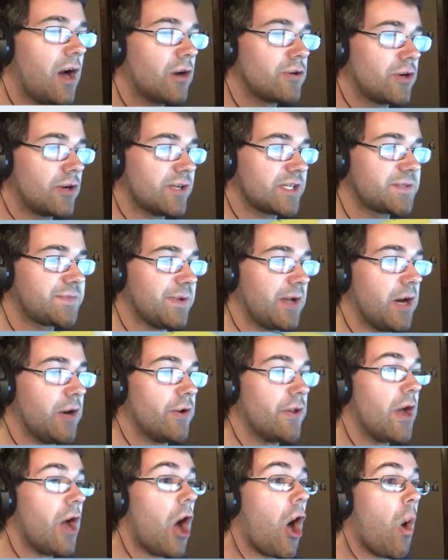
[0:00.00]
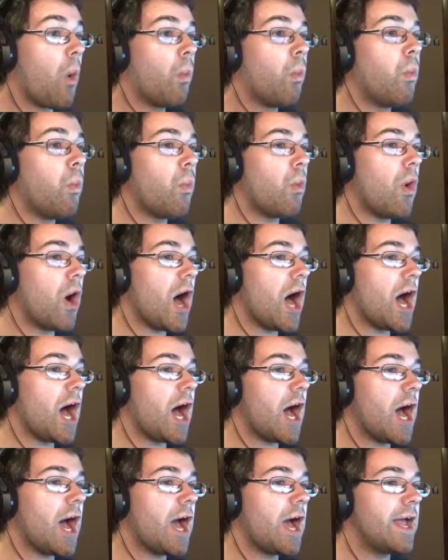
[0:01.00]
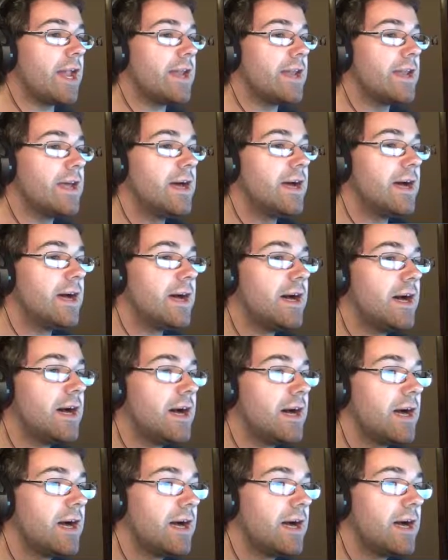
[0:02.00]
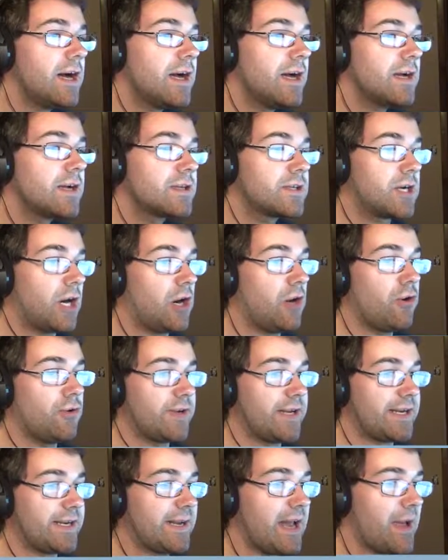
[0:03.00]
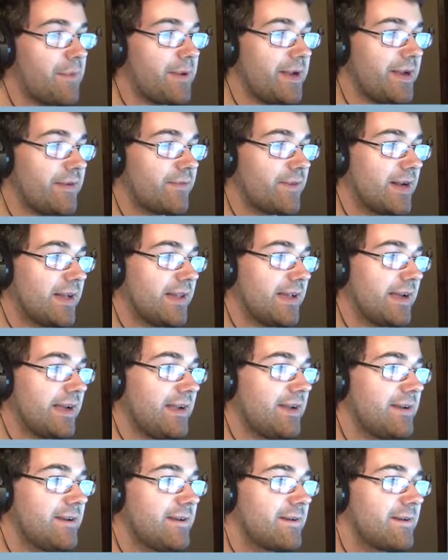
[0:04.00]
Oh, don't explode. What? Called it. I mean, really.